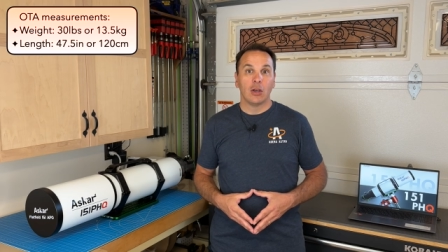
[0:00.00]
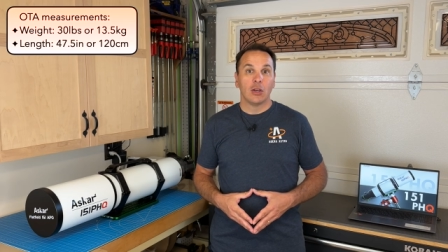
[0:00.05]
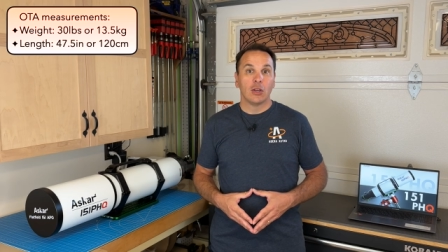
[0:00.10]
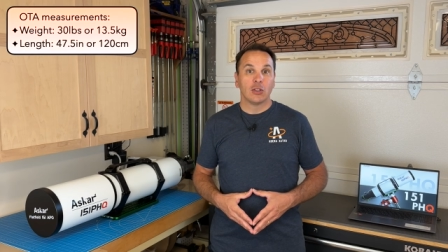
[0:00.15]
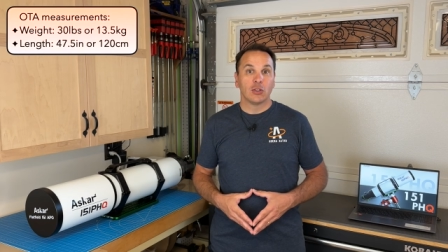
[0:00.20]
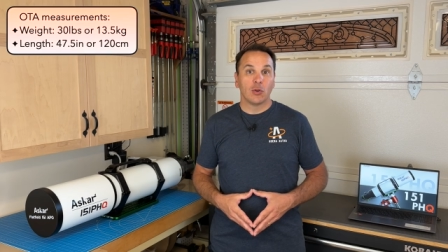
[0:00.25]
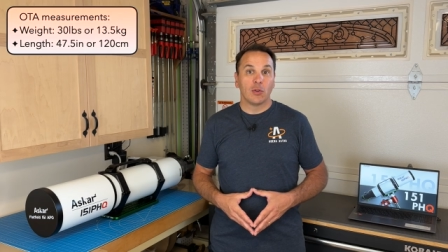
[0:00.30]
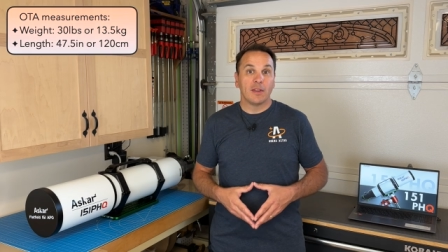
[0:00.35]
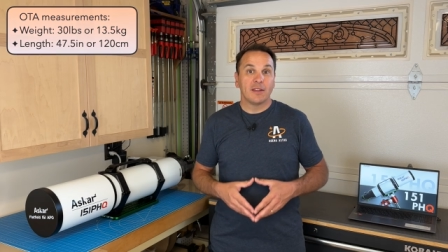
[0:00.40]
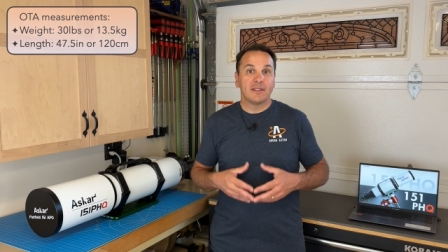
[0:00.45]

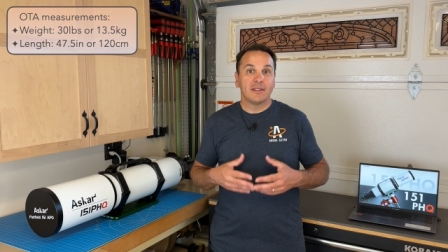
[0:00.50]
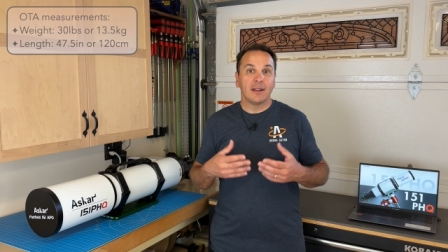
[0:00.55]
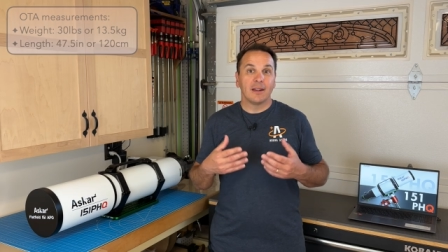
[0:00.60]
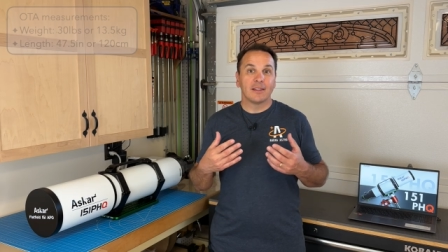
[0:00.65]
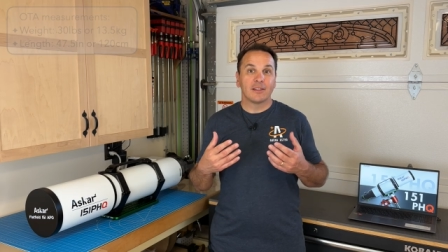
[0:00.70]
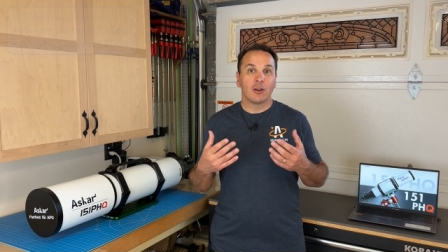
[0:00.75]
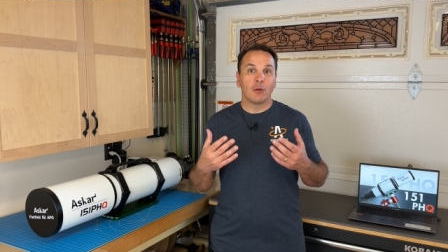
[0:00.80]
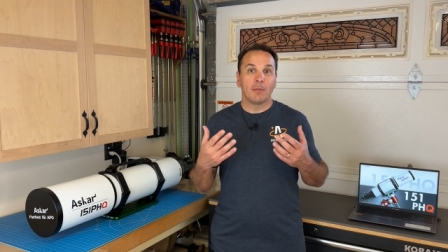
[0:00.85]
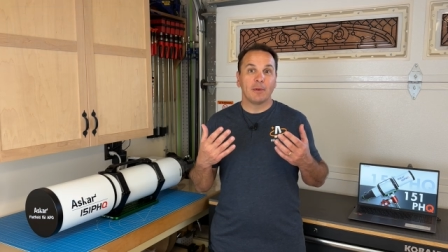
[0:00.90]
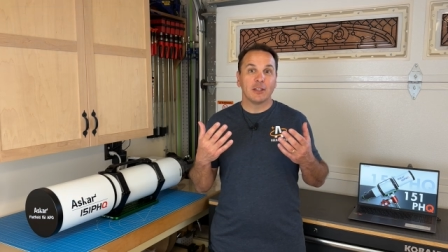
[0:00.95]
So this
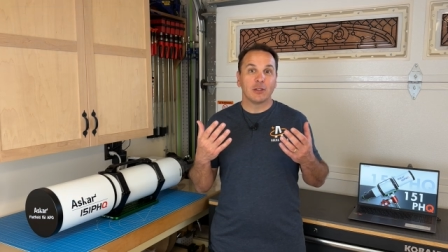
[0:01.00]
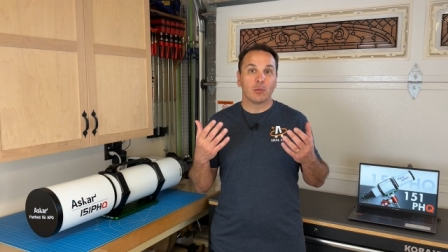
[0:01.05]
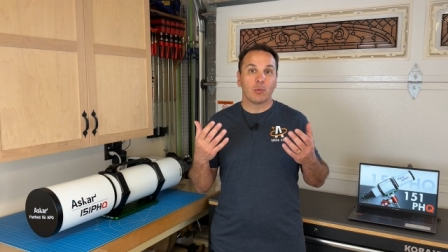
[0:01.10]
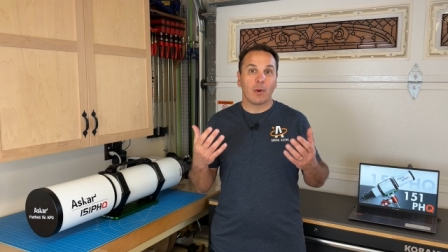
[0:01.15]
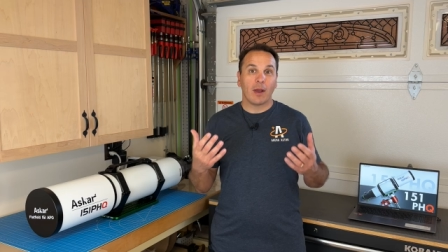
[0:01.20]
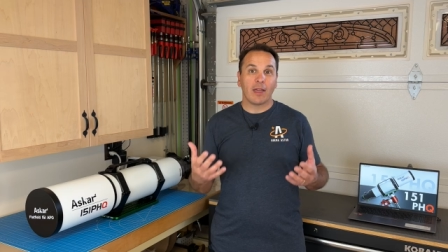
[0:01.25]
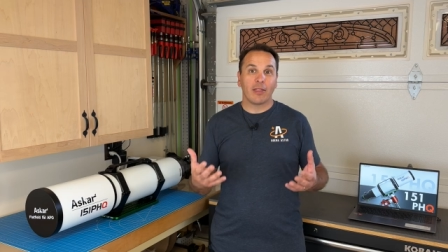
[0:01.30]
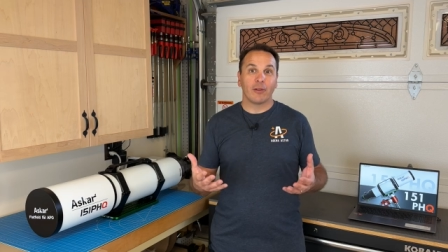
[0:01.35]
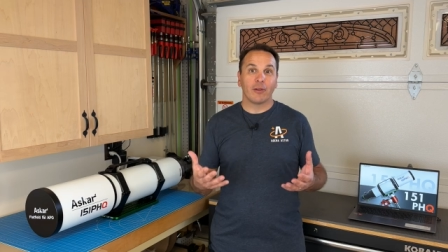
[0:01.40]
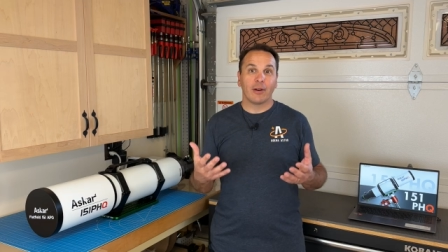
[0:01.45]
telescope is
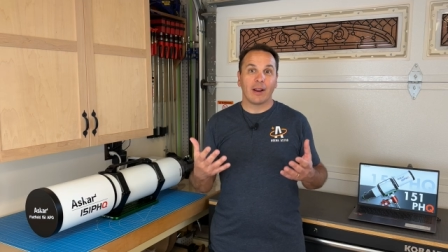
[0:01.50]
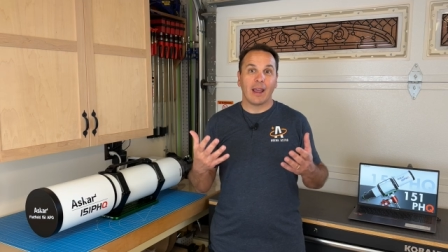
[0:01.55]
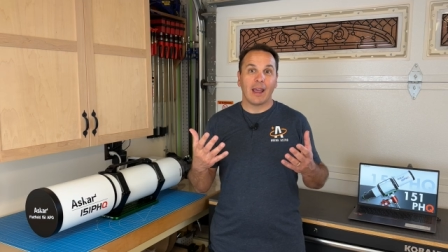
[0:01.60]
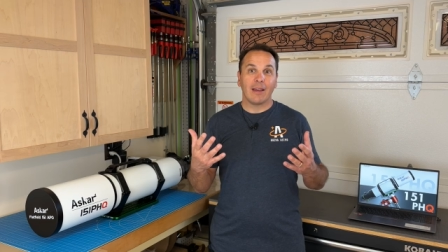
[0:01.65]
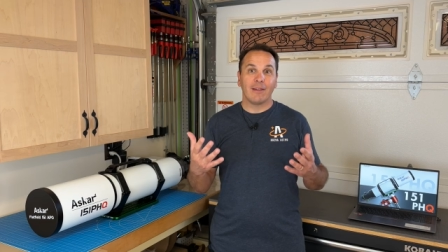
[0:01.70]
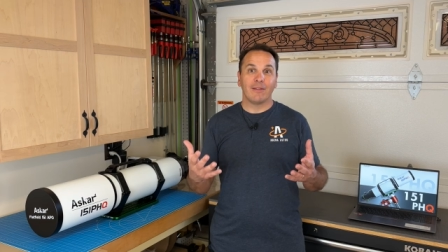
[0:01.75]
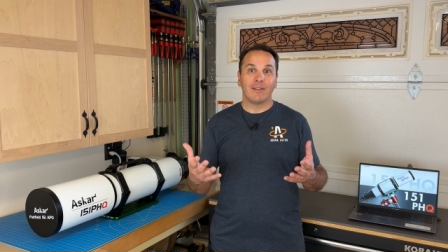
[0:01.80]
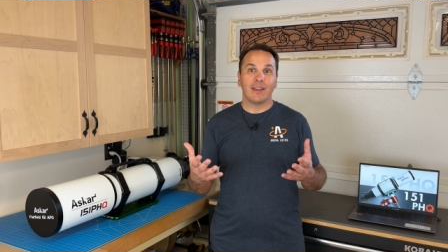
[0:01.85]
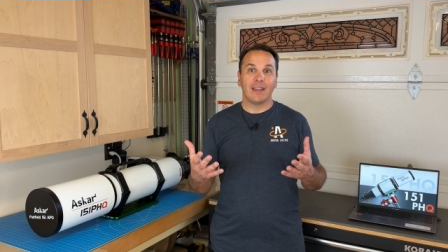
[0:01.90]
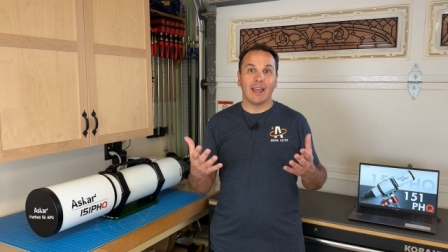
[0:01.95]
rather
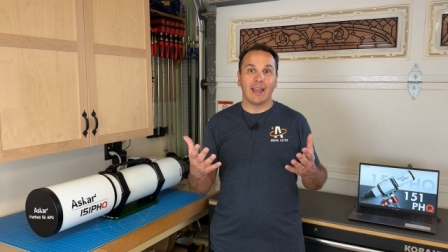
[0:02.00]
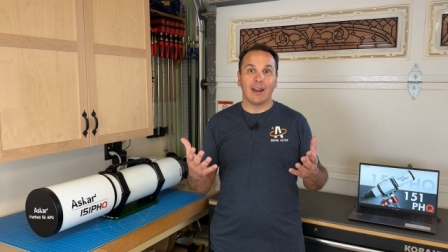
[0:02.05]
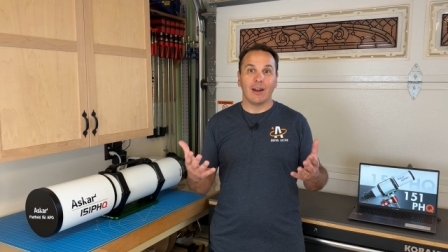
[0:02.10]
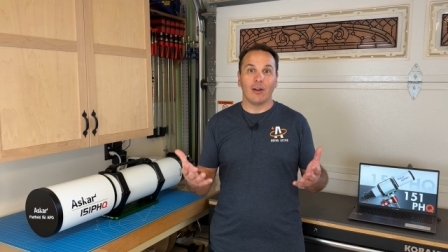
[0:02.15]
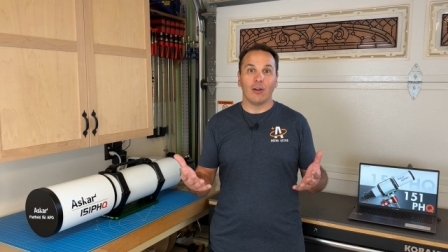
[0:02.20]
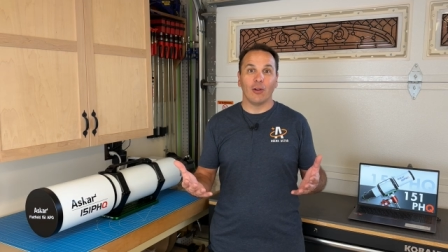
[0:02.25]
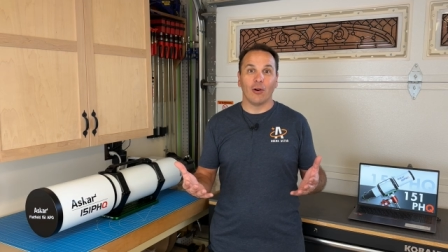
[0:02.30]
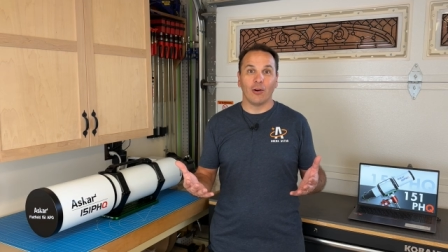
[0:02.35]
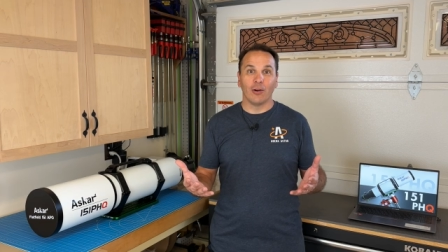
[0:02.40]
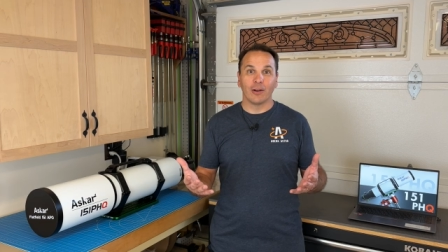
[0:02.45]
heavy
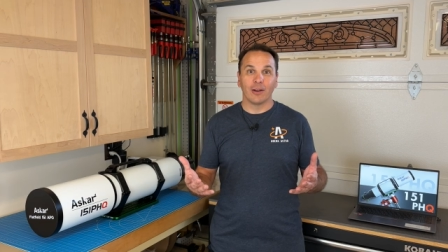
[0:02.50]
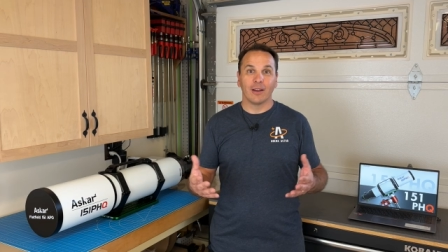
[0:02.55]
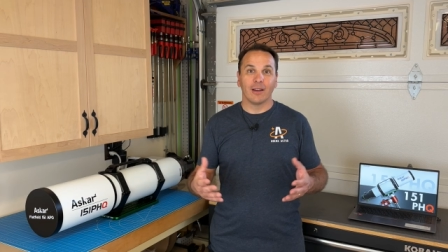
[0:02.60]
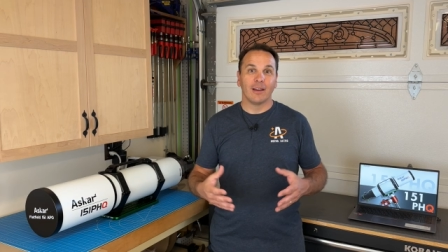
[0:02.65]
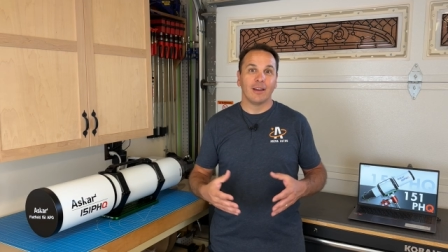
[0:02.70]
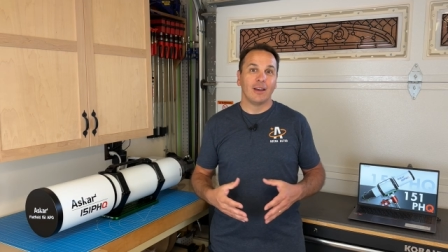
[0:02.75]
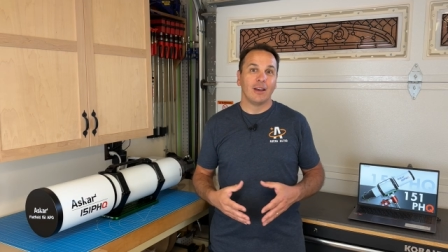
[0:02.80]
and long,